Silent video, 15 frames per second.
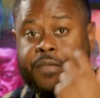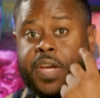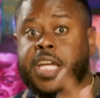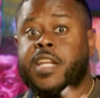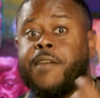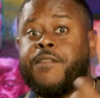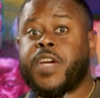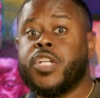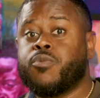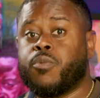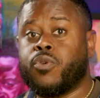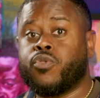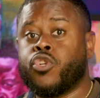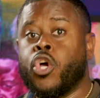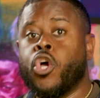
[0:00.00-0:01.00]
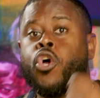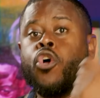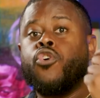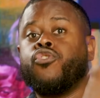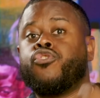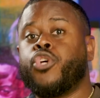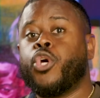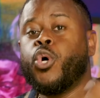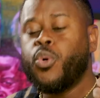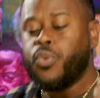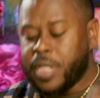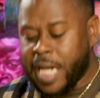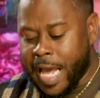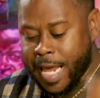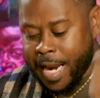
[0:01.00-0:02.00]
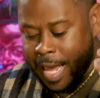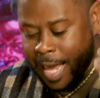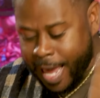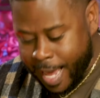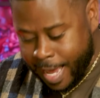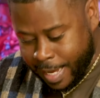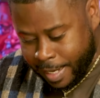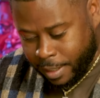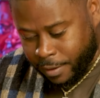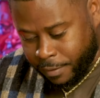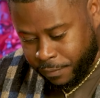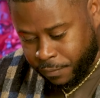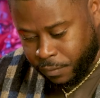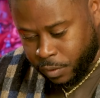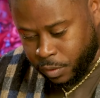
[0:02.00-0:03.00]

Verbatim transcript: individuals do not have